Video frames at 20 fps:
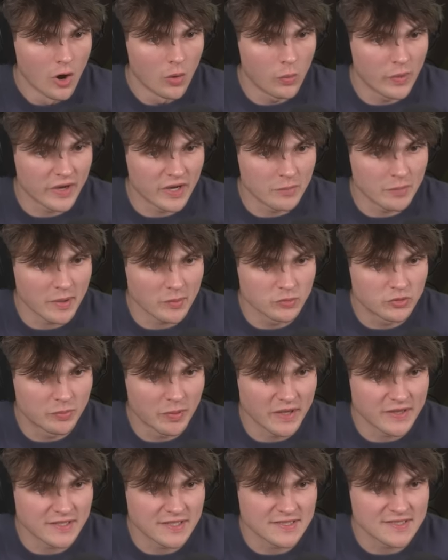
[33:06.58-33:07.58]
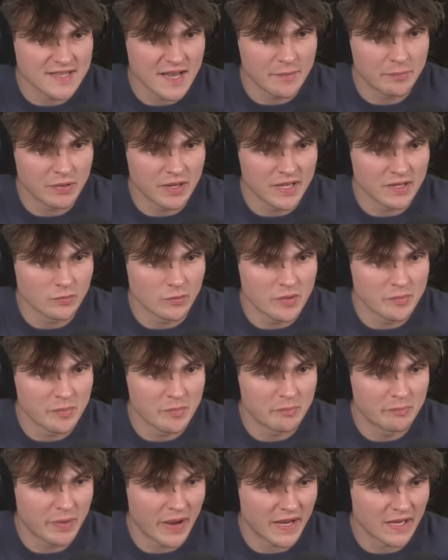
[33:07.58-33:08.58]
We're going to be able to buy the cassette player that we've been
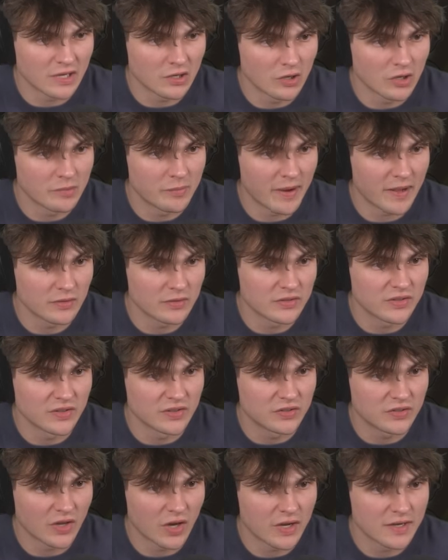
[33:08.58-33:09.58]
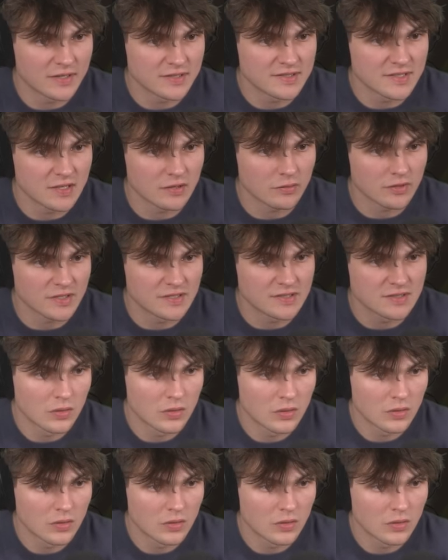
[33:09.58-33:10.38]
banging on about this entire series.